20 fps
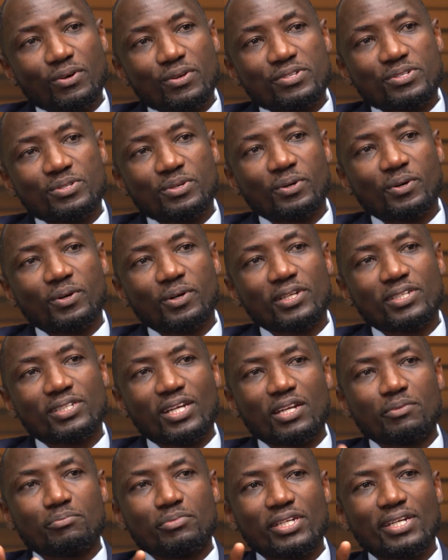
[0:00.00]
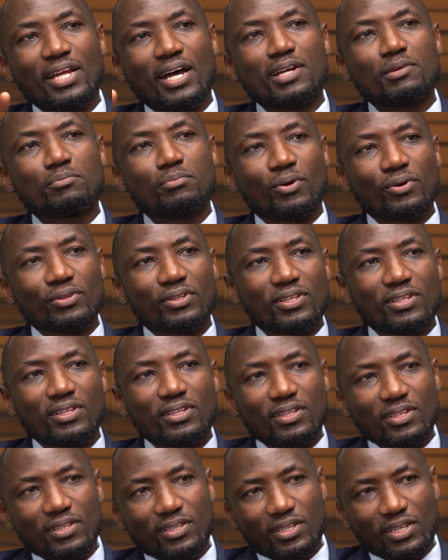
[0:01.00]
also, it can be done both
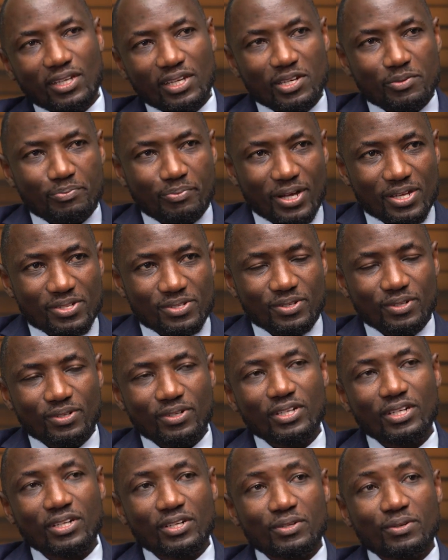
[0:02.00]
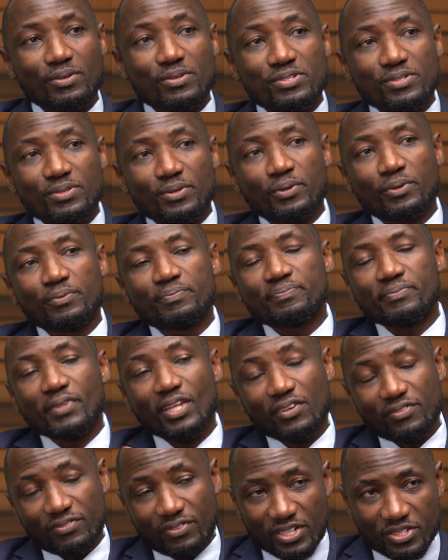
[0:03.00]
in person and also
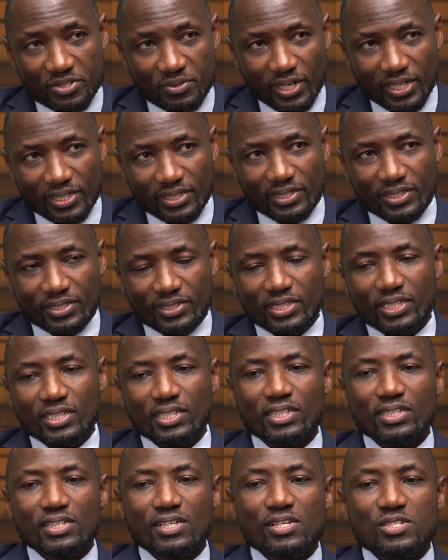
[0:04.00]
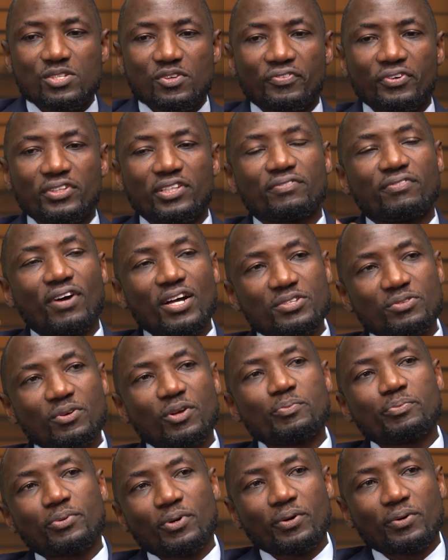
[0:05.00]
virtually. Mm-hmm. So for the
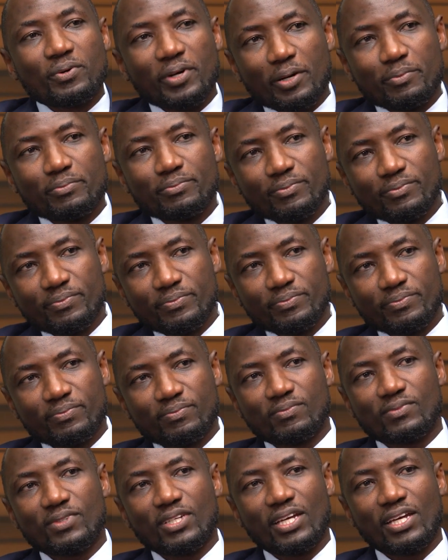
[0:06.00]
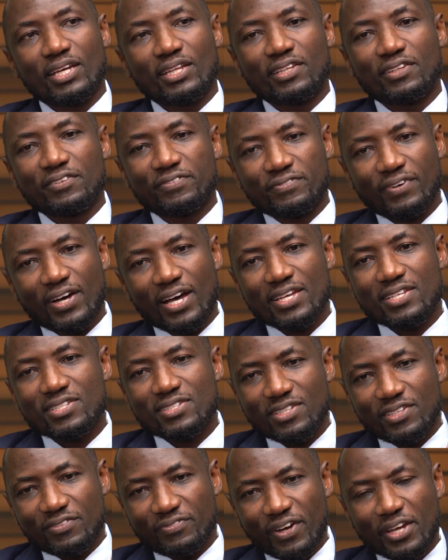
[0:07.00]
virtual program, uh, the
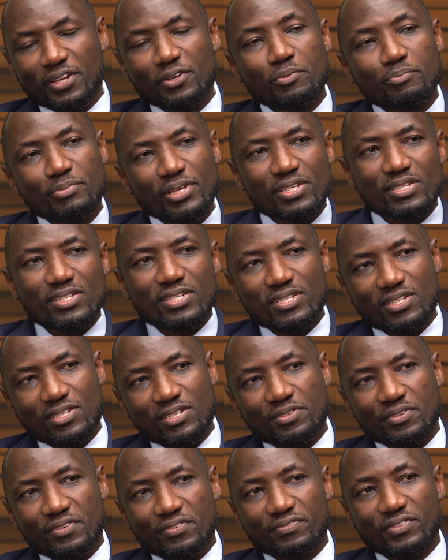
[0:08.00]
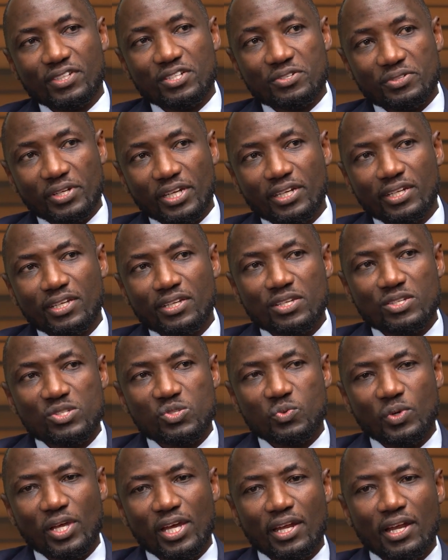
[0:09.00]
first, the final bit of the training
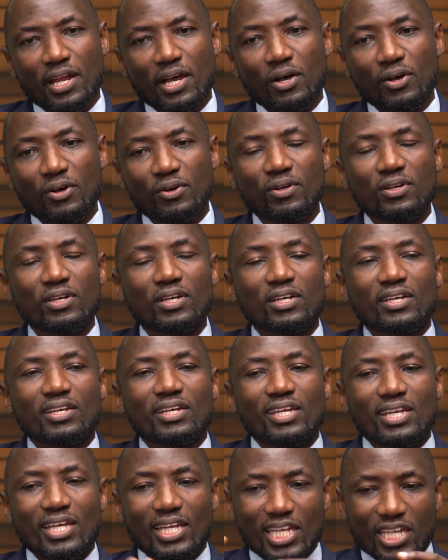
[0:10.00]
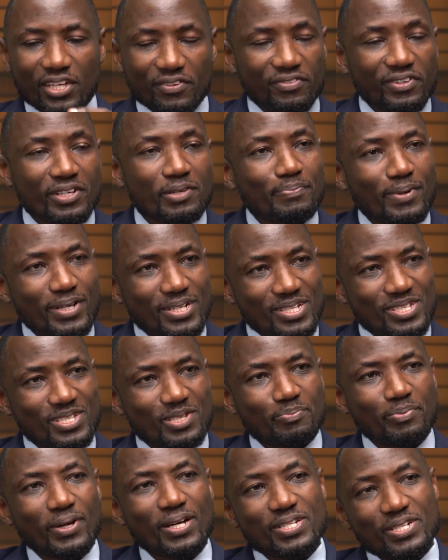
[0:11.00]
is where now every
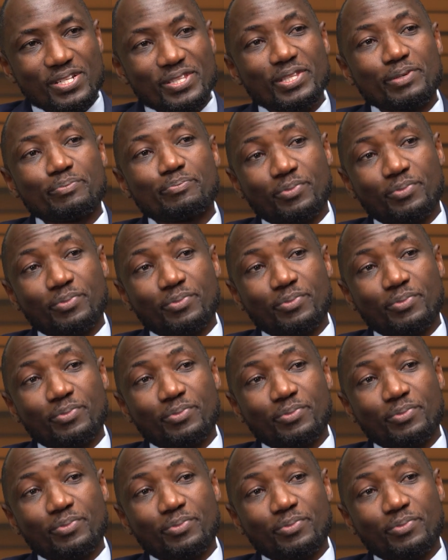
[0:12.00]
participant in the